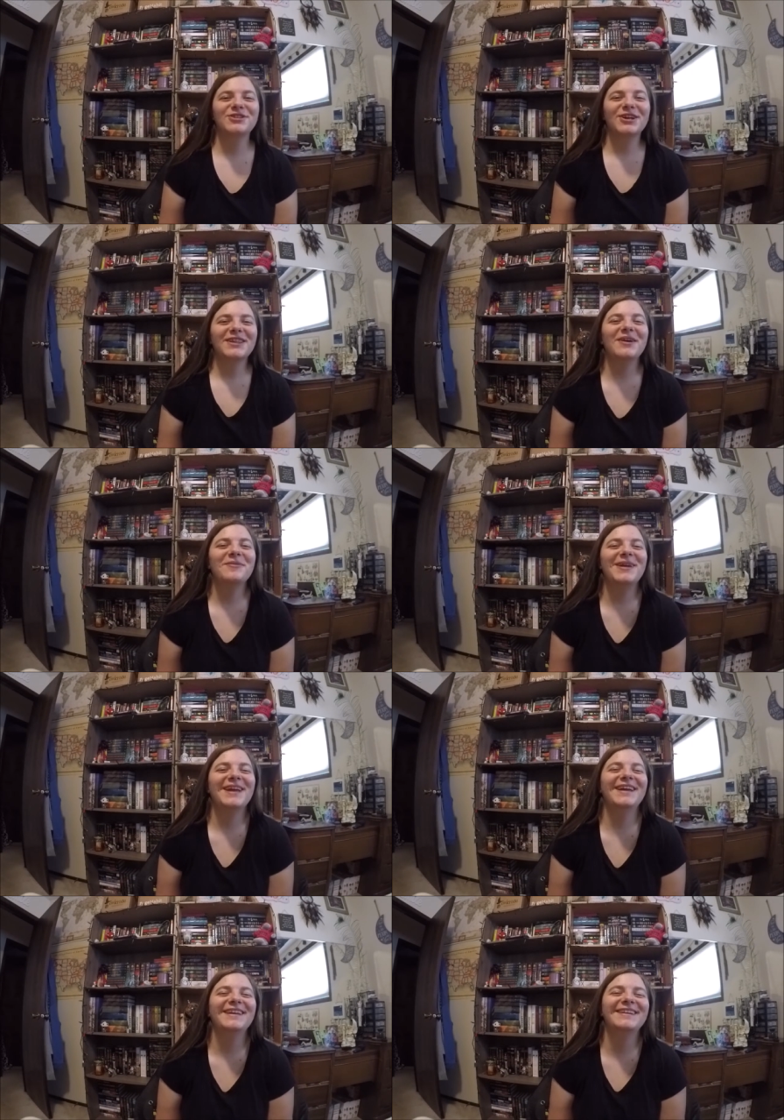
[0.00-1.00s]
took them
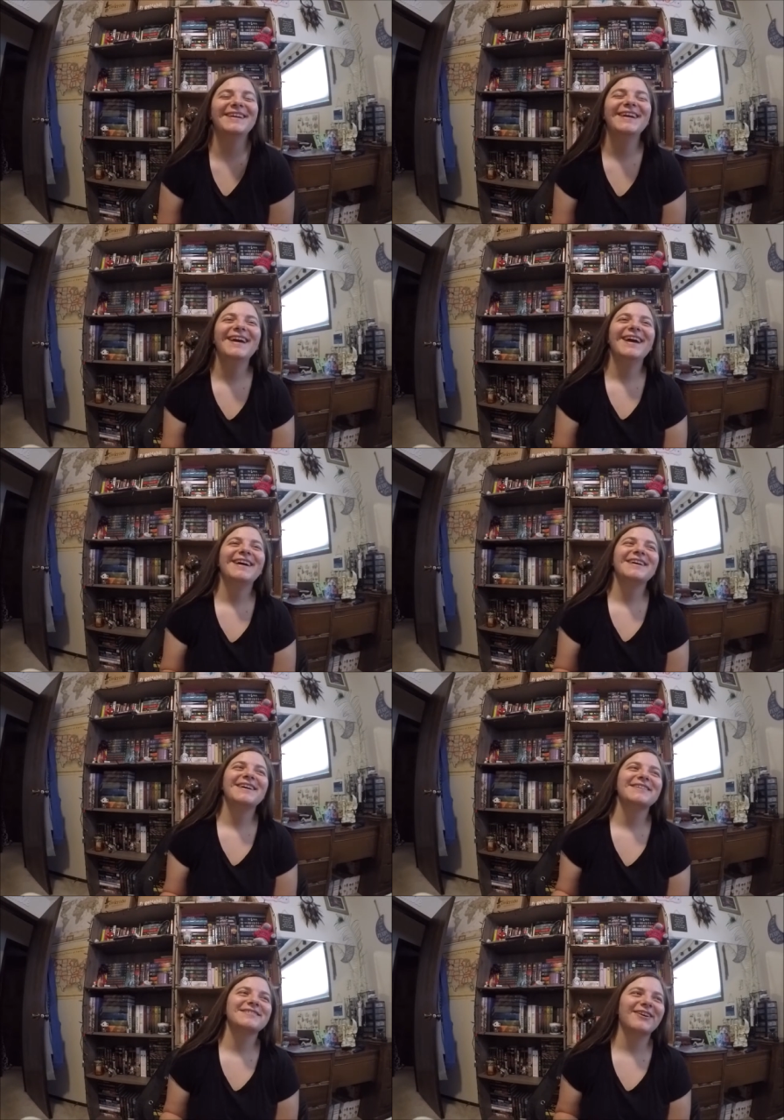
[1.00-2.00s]
in.
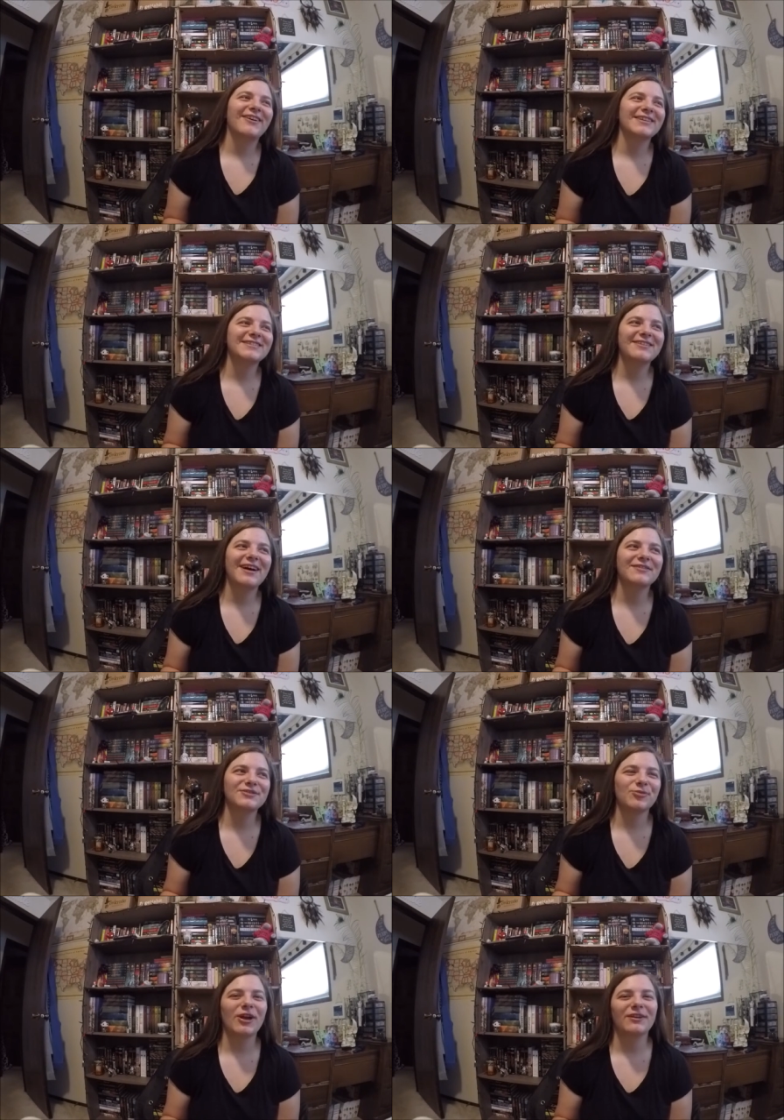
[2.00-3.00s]
So I still have
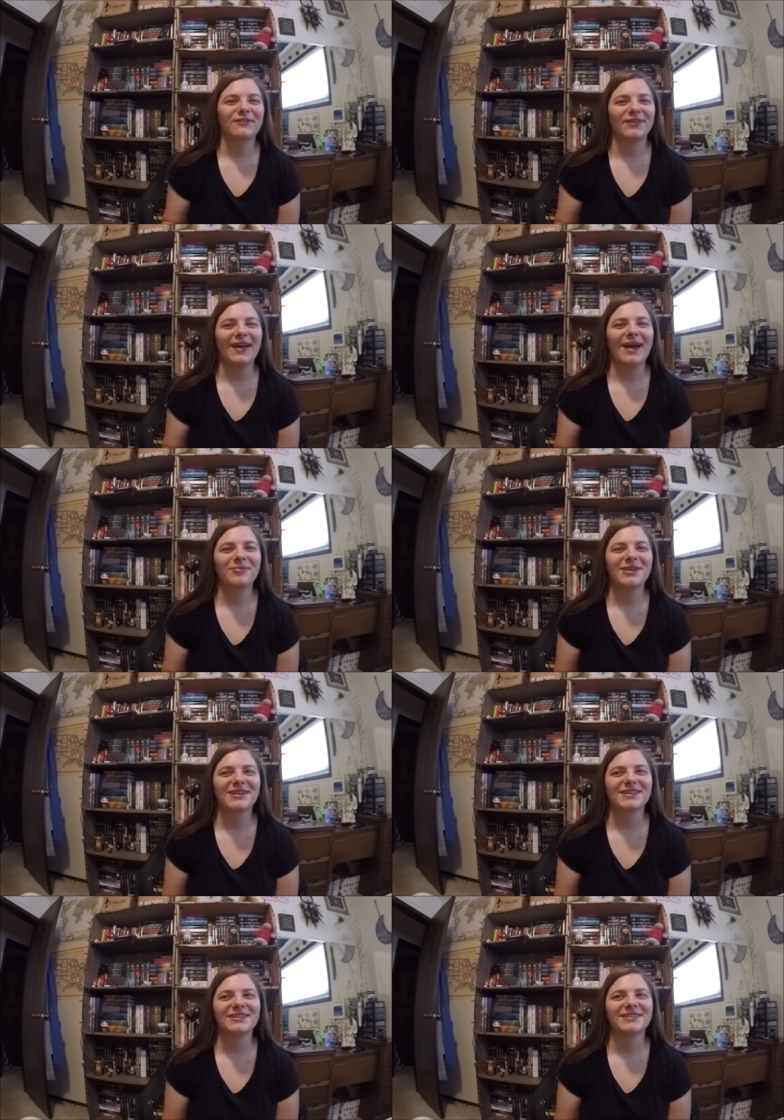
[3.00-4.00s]
some credit for that
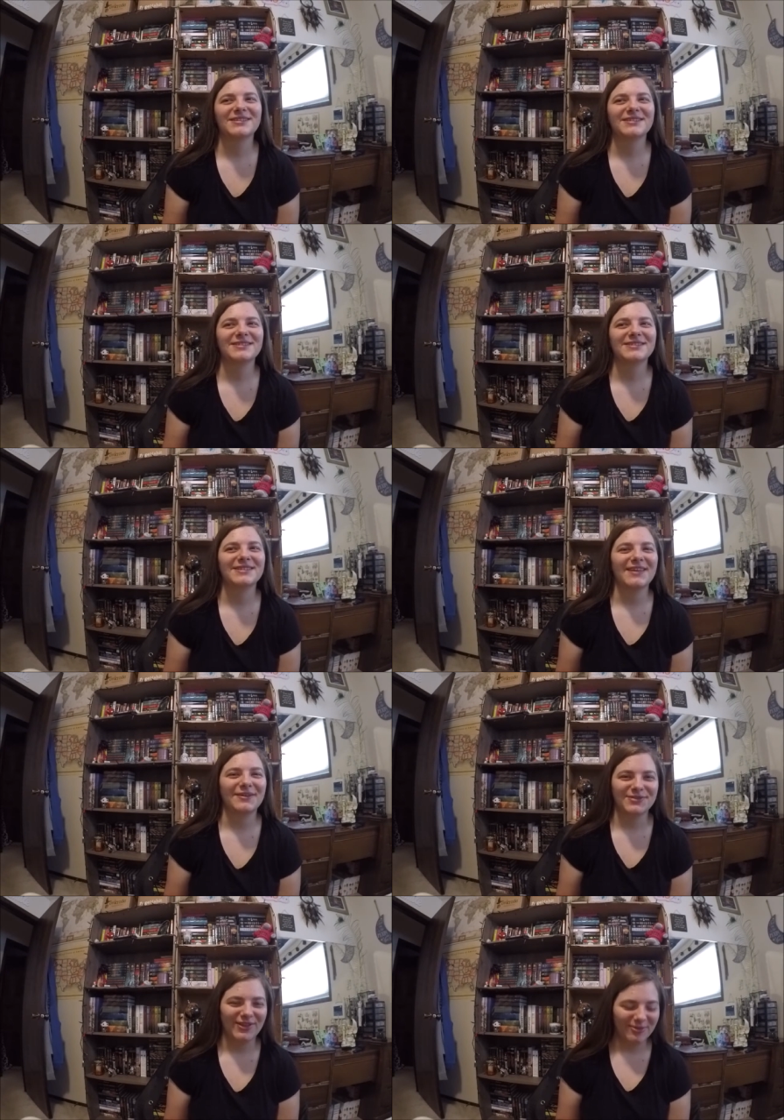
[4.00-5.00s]
because, yeah, that
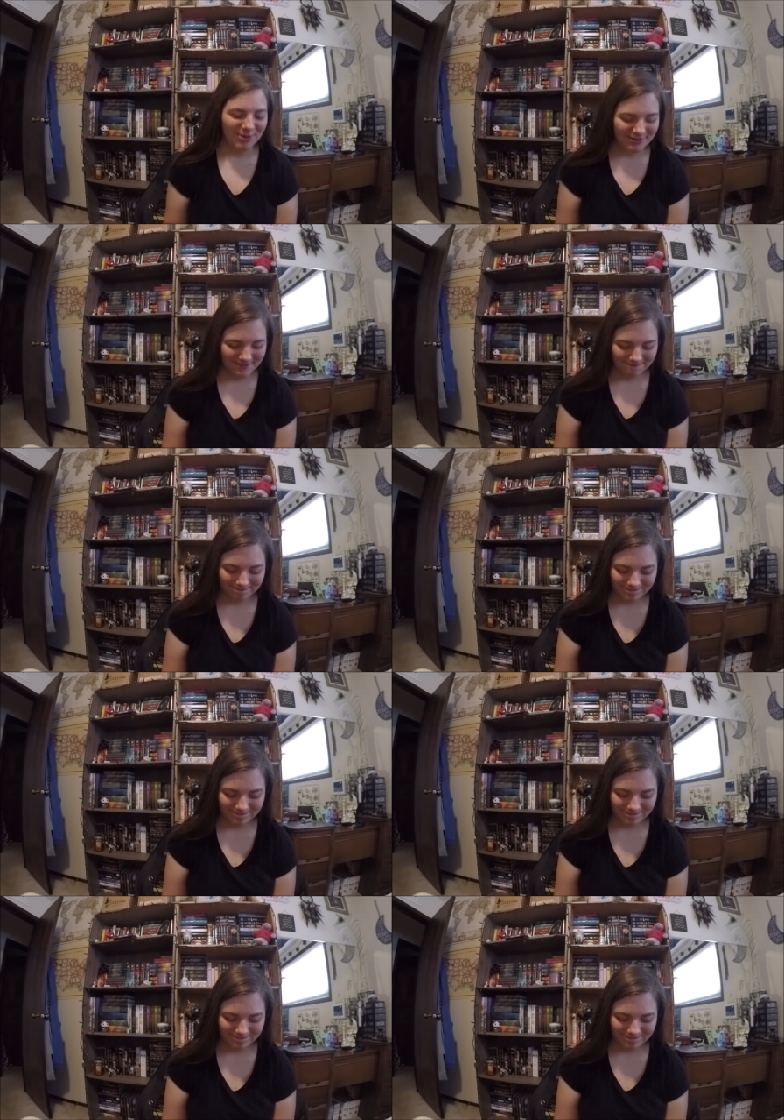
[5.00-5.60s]
was a lot of books.